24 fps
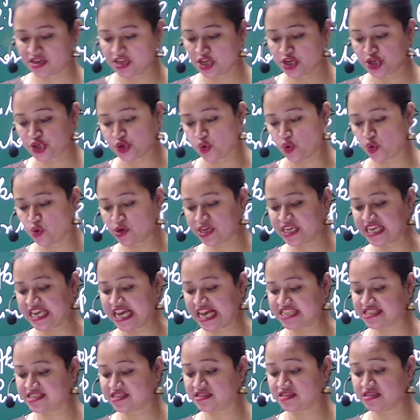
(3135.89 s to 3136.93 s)
Though he
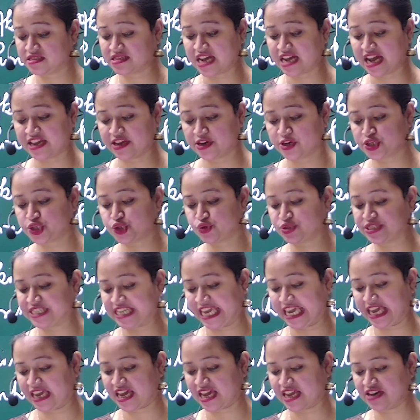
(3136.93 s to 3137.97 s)
has the desire to
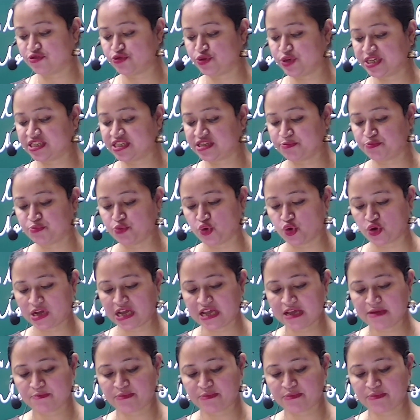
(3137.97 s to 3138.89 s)
take and read the book,